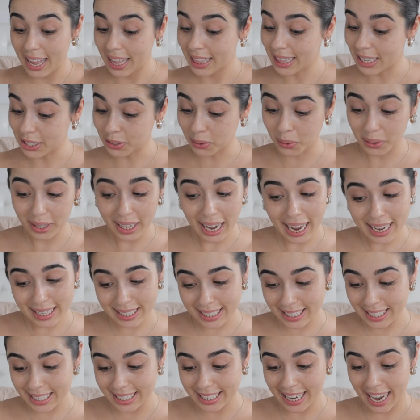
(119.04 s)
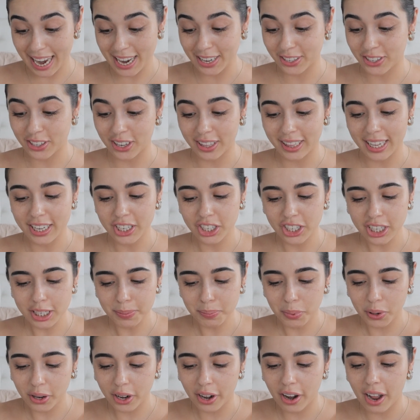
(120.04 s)
That's all it has to say. So let's
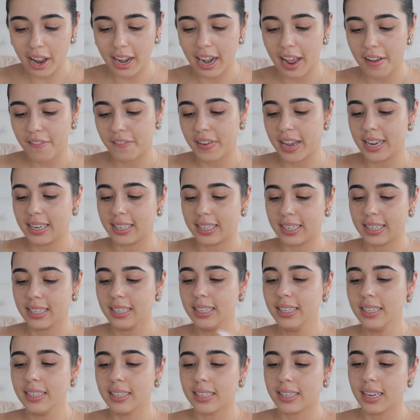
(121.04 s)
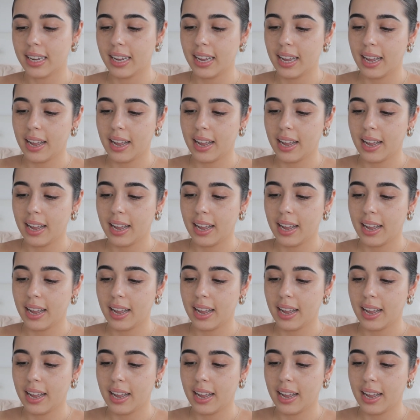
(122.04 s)
just put it on our faces.